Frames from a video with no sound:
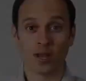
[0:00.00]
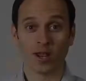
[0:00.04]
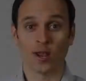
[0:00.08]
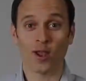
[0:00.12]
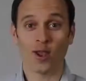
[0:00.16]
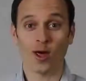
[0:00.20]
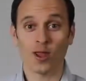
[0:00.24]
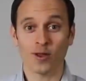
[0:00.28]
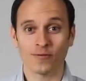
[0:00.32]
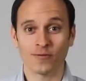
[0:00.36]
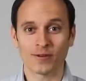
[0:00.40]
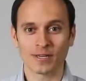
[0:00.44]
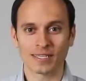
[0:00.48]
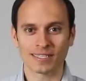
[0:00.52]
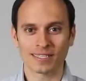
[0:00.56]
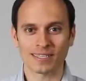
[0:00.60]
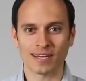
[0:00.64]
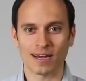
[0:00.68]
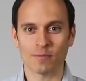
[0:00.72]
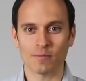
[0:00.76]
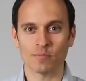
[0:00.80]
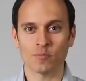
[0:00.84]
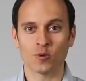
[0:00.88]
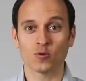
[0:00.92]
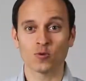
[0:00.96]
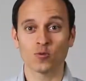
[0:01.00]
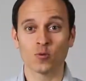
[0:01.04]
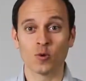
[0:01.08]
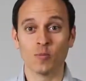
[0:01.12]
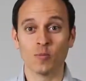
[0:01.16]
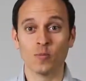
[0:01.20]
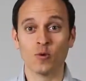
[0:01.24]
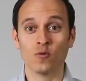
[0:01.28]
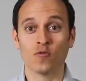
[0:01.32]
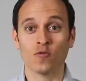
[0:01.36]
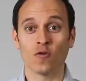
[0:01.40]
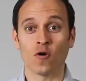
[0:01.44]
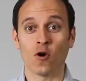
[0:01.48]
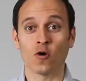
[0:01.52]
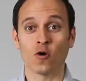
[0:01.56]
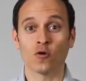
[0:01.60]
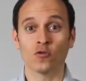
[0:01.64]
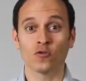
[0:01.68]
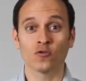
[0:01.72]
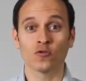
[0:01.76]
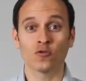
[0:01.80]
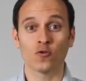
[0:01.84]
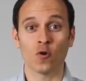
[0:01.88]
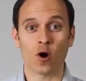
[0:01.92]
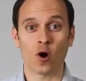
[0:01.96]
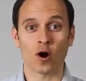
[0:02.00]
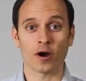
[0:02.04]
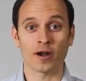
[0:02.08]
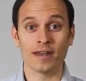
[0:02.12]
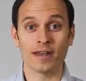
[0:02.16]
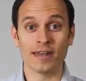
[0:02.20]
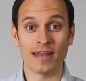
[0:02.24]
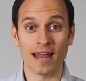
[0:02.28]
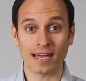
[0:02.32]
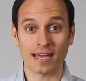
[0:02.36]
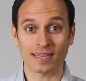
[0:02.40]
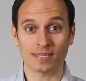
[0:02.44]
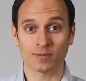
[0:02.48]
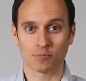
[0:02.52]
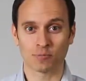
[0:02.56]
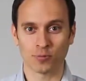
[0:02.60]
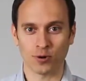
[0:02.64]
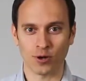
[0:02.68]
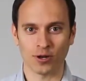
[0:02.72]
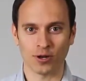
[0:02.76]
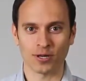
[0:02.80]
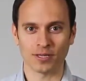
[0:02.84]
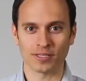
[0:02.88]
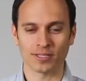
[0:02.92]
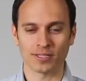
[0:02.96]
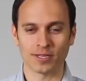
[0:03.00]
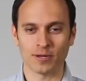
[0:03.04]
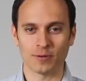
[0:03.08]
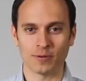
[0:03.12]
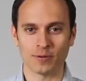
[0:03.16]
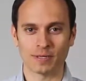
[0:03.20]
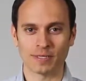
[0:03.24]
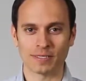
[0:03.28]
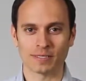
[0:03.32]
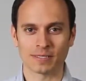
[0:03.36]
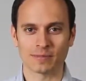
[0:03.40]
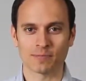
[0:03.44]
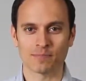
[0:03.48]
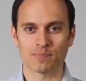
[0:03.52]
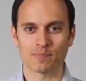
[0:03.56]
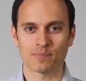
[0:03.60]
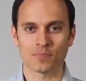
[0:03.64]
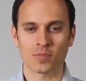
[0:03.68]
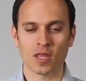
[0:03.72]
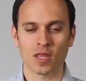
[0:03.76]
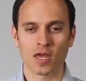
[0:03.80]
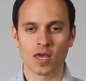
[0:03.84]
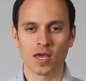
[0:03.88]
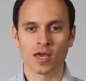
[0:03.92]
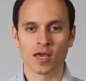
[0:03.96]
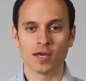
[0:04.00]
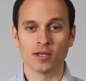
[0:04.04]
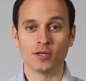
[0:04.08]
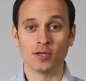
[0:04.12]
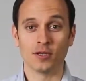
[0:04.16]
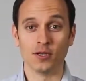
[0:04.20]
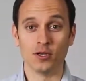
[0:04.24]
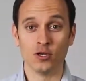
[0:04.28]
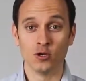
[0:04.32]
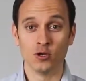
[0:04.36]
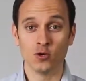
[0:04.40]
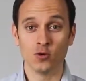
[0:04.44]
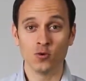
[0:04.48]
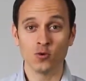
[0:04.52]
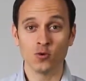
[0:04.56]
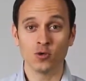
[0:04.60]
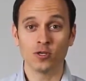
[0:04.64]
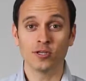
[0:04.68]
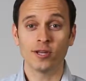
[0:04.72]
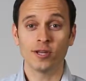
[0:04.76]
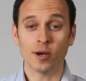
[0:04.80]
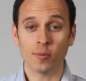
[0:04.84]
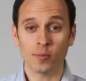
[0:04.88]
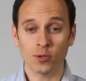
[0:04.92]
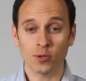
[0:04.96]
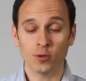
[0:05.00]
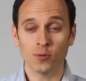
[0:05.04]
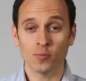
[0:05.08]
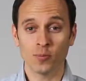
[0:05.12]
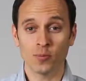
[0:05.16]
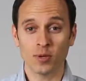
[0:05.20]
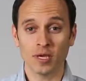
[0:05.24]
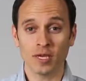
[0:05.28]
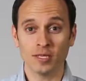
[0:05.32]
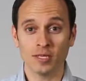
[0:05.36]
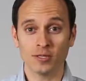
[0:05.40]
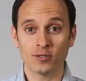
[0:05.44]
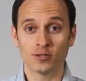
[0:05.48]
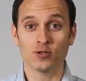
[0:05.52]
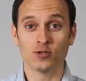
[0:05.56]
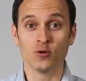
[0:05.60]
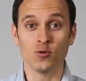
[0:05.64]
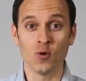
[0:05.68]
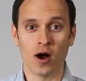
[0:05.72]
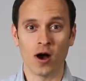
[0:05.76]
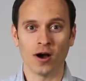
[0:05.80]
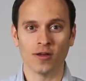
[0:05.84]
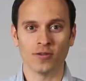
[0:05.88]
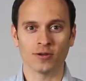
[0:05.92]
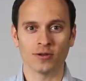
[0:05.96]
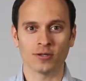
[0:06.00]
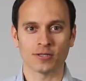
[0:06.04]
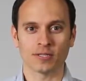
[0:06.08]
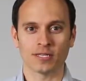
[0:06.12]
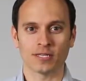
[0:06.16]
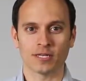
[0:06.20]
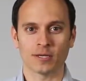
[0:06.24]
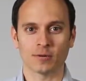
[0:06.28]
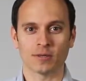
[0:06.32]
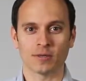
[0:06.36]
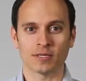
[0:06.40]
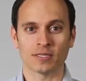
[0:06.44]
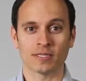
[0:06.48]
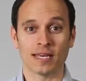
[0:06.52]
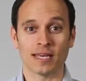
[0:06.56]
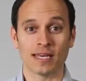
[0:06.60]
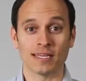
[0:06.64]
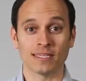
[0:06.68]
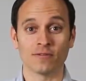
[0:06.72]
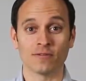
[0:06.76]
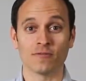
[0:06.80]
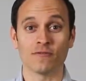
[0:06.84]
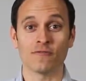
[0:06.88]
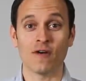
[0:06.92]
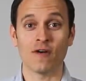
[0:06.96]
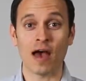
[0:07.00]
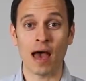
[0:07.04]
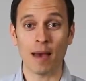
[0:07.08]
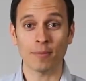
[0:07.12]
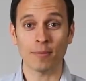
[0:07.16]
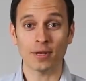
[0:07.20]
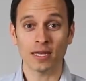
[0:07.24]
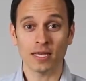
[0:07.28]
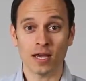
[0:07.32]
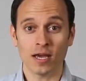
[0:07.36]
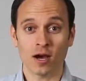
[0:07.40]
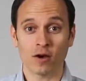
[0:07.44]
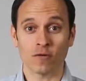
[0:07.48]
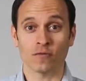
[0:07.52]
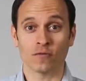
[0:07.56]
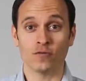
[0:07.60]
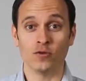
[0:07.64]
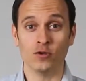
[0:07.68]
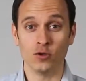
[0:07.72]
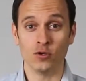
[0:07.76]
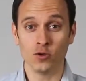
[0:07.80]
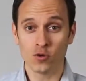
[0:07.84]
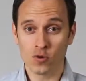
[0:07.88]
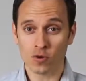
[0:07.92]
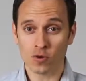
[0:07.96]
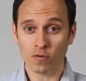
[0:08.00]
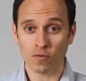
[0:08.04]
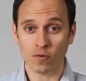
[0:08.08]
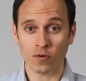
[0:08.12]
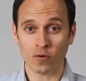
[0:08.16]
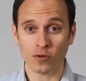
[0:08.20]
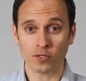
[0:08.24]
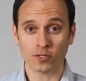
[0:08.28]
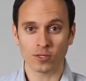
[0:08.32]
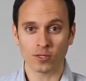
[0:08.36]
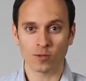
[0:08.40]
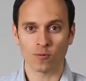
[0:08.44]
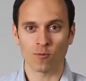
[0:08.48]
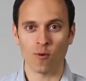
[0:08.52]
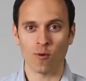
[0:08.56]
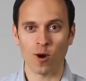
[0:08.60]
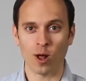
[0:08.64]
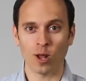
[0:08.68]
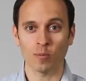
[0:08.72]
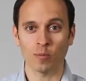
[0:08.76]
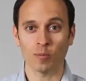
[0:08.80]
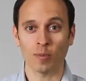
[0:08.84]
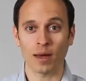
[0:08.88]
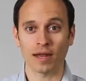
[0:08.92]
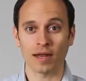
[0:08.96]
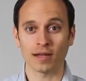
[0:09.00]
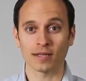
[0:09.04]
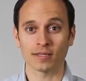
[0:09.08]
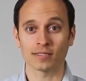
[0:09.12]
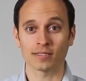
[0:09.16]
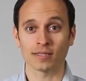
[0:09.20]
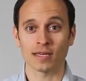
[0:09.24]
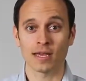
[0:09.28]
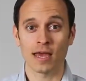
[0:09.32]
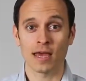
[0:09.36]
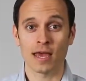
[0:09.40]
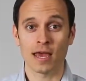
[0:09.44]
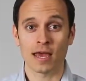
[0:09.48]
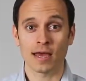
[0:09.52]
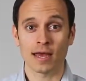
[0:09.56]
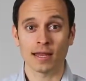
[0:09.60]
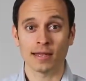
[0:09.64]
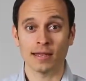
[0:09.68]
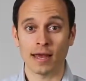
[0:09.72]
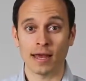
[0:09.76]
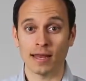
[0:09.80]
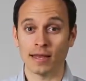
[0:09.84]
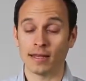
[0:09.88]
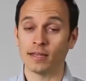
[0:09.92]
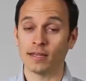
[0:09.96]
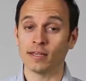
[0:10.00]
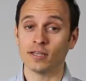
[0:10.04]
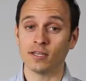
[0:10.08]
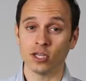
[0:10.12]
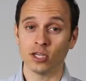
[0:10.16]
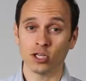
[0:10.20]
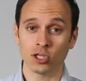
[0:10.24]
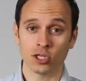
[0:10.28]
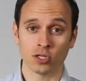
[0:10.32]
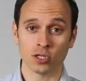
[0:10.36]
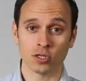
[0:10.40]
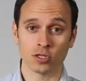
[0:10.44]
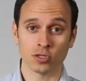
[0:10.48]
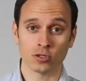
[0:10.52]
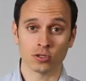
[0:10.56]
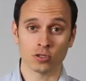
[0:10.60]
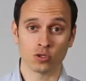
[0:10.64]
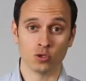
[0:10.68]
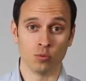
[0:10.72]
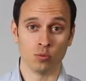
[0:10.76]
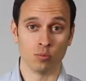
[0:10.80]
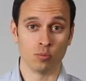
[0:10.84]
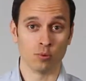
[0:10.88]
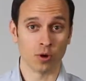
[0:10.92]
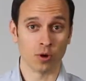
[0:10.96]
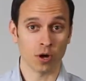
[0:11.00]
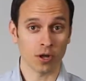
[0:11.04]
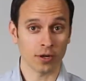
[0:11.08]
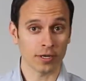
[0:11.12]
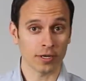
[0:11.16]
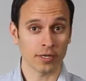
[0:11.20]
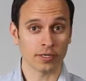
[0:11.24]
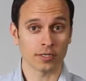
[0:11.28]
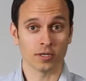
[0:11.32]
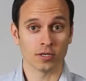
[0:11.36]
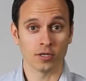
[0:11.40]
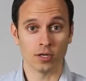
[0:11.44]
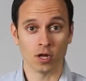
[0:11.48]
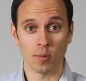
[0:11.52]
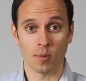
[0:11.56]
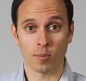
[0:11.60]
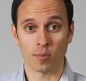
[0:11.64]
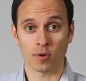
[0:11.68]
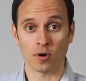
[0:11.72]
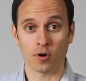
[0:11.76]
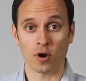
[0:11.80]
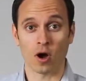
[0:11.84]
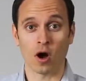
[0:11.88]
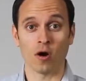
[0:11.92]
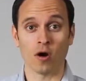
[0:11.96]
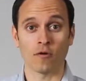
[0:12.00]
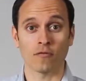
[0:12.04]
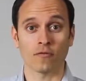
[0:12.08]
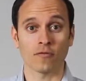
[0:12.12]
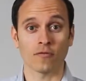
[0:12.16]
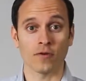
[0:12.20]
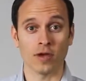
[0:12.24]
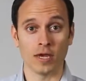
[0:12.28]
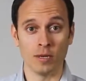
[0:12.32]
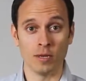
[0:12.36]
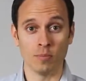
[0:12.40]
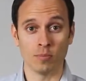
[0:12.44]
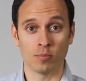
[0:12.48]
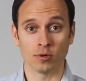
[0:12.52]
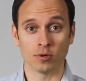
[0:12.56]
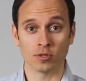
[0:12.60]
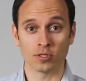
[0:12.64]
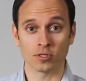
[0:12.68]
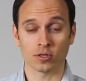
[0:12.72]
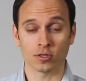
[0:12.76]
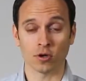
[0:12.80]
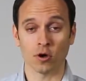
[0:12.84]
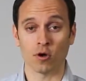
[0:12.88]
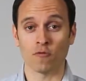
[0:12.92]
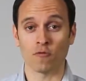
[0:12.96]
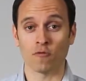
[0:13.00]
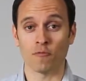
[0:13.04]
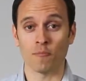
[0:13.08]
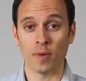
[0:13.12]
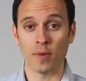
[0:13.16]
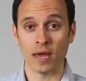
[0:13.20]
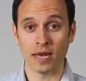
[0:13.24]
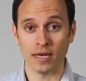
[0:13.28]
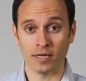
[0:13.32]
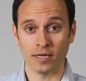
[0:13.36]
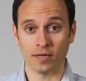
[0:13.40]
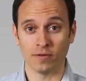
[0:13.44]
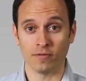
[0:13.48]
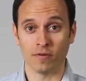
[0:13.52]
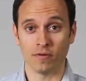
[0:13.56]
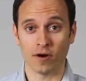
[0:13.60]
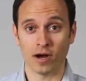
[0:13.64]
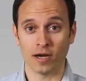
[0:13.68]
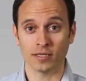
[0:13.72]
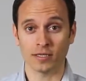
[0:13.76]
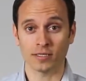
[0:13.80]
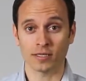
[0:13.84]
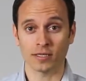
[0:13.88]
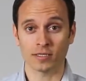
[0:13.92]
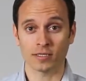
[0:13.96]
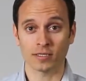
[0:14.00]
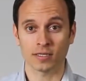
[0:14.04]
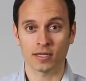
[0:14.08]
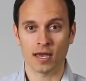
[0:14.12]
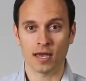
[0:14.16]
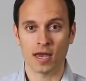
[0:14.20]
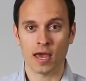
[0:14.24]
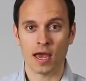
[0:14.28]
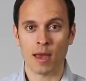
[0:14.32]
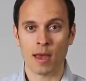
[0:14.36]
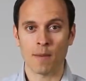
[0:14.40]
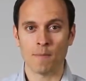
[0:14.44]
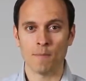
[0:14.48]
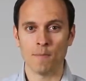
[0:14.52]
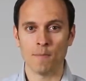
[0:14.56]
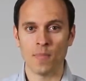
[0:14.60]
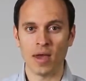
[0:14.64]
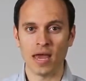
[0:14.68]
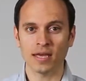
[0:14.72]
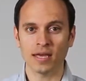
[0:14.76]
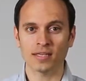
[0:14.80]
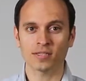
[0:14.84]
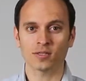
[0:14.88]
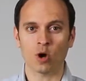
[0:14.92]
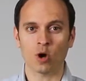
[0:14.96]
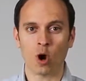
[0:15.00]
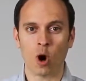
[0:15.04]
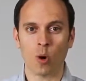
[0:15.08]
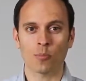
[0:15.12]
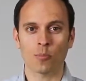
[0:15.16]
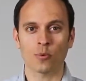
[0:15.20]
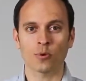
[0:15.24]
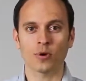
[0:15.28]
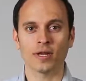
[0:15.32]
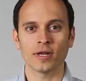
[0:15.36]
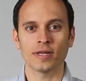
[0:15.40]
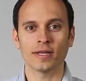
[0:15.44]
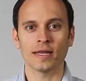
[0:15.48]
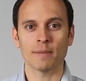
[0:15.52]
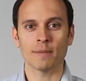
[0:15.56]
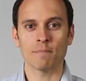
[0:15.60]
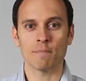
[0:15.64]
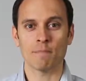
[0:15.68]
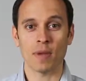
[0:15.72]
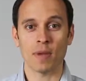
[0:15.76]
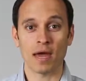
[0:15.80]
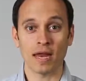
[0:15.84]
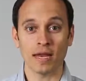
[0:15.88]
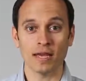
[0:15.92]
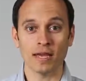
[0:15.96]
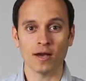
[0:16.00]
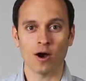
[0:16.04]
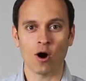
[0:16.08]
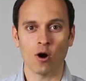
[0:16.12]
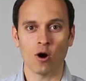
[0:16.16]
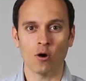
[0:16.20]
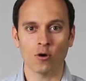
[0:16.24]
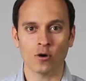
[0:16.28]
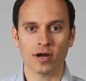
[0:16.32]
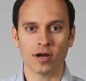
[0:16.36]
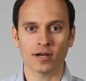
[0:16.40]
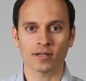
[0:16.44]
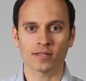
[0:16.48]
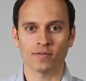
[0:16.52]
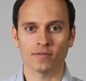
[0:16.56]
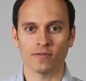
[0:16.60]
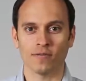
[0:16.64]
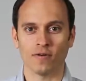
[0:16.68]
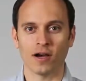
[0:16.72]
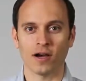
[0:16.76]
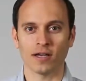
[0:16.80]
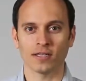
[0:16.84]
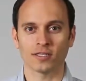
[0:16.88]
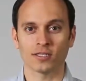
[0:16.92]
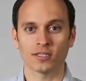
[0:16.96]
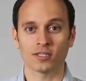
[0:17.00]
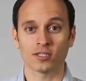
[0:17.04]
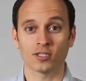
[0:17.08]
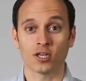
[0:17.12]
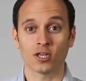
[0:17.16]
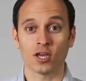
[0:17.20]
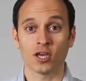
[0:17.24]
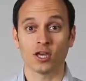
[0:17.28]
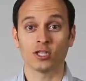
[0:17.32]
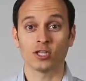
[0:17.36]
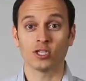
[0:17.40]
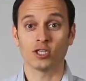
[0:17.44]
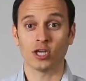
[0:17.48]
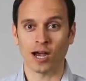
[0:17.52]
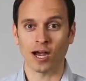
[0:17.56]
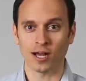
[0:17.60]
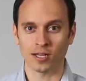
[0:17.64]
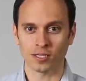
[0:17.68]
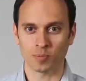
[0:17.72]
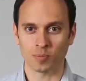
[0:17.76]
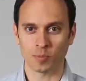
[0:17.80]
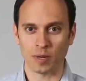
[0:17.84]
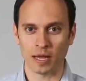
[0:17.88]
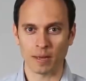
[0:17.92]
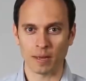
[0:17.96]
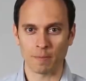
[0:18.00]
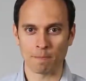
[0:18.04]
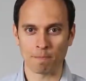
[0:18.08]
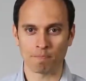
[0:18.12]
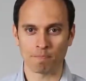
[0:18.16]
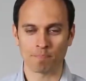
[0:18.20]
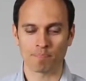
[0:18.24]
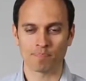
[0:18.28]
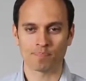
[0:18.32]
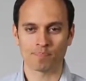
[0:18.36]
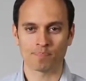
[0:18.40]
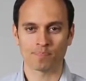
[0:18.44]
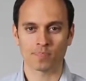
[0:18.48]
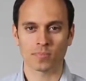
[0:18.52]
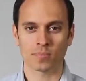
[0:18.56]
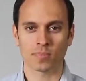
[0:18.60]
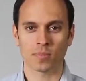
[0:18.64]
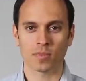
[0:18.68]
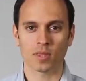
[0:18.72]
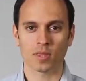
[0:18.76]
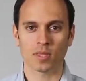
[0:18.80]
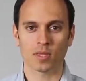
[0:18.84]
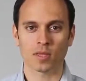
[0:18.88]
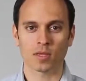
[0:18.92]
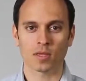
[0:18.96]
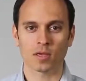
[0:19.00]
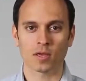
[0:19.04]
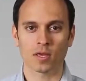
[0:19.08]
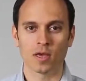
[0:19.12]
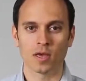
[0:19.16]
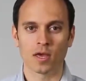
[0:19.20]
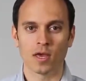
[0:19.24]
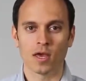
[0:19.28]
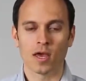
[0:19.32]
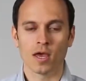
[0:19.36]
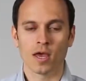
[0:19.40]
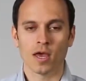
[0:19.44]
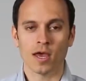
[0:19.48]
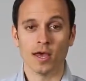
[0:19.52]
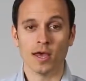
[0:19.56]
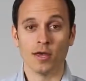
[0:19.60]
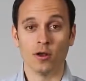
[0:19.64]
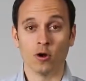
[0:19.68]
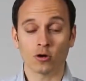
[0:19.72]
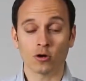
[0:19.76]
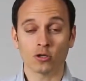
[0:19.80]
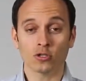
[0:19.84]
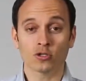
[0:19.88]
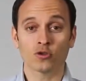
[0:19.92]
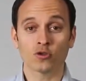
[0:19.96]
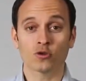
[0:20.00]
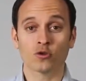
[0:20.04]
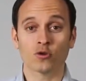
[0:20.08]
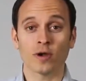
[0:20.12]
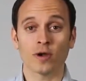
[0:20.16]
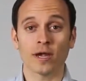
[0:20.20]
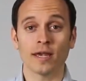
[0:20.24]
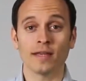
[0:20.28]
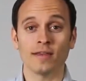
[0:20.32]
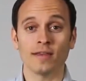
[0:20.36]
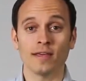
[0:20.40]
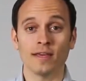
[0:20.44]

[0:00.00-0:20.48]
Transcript: a lot of excitement, we move on to our next product series. The new WP200 series is a family of universal wall panels that, in addition to broadening the number of inputs of many devices, makes operating many AUDAC devices child's play. In order to create